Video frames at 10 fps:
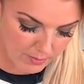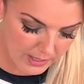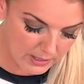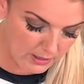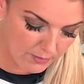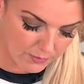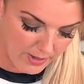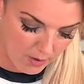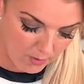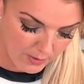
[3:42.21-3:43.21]
make a little
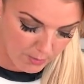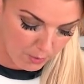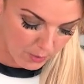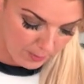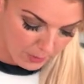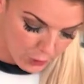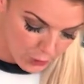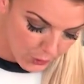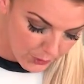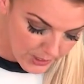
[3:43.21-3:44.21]
flower on the board. I'm going to show you,